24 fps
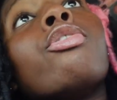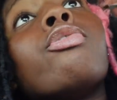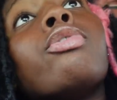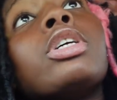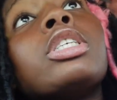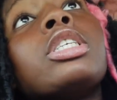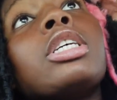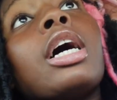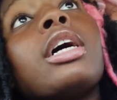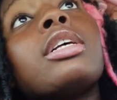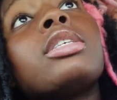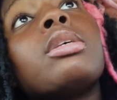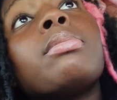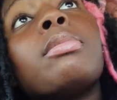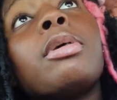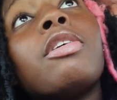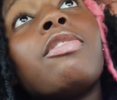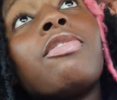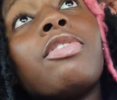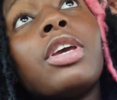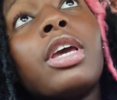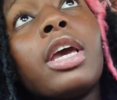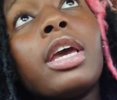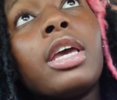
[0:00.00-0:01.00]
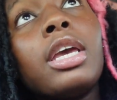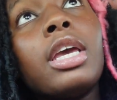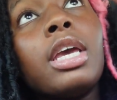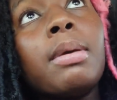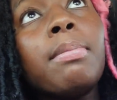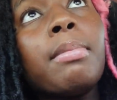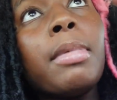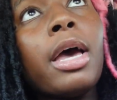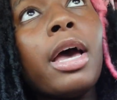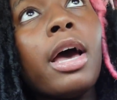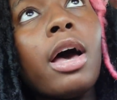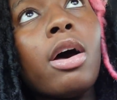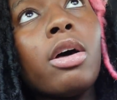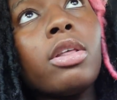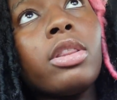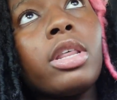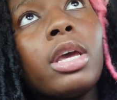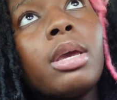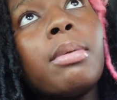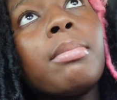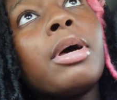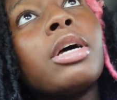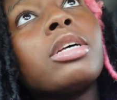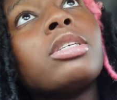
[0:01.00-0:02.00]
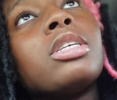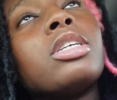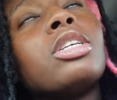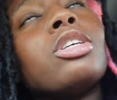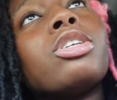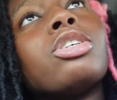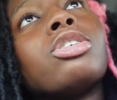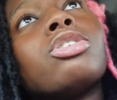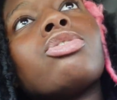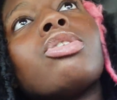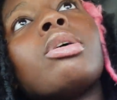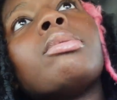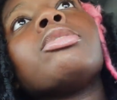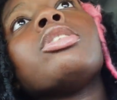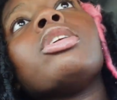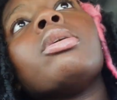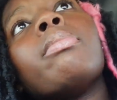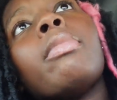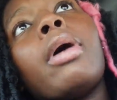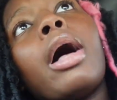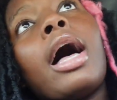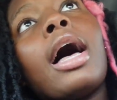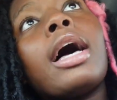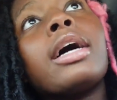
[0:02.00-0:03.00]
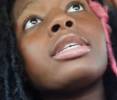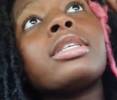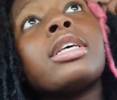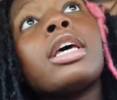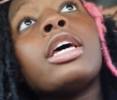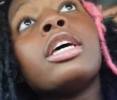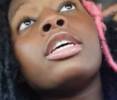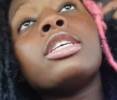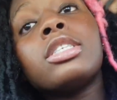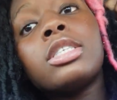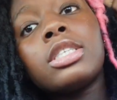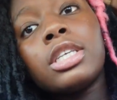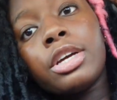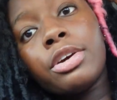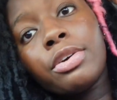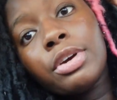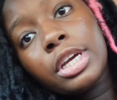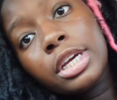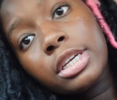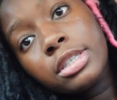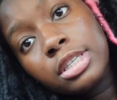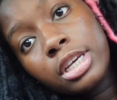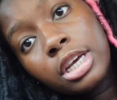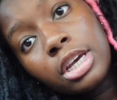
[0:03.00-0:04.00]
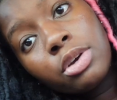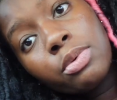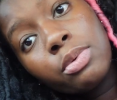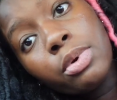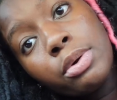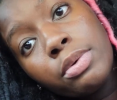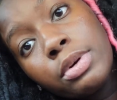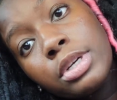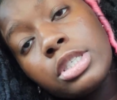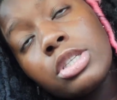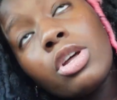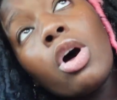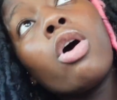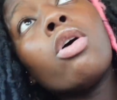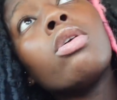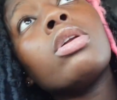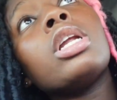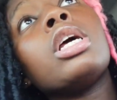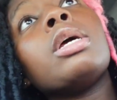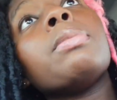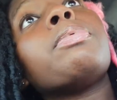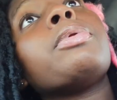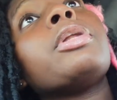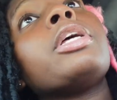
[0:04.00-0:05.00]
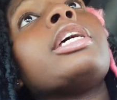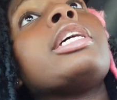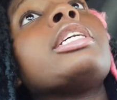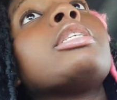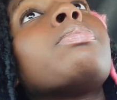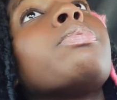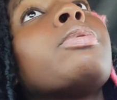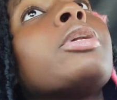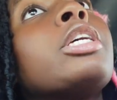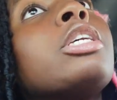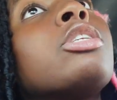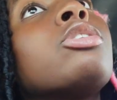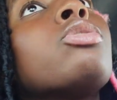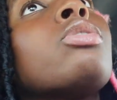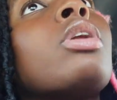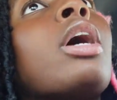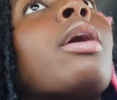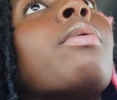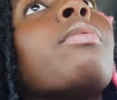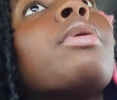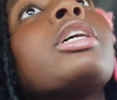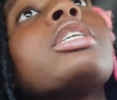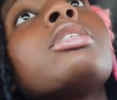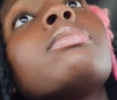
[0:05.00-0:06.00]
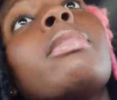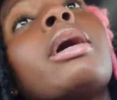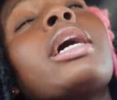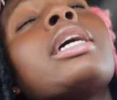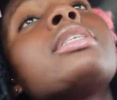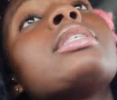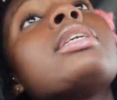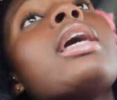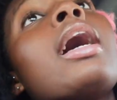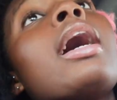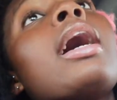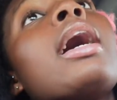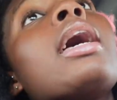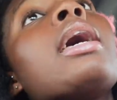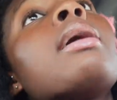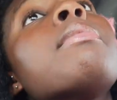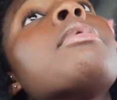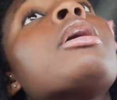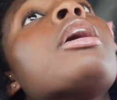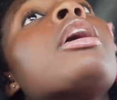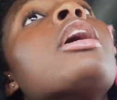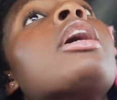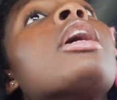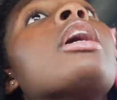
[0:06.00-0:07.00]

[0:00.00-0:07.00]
reach out to me via email. The email's in the description box. Serious inquiries only, please. Please do not waste my time.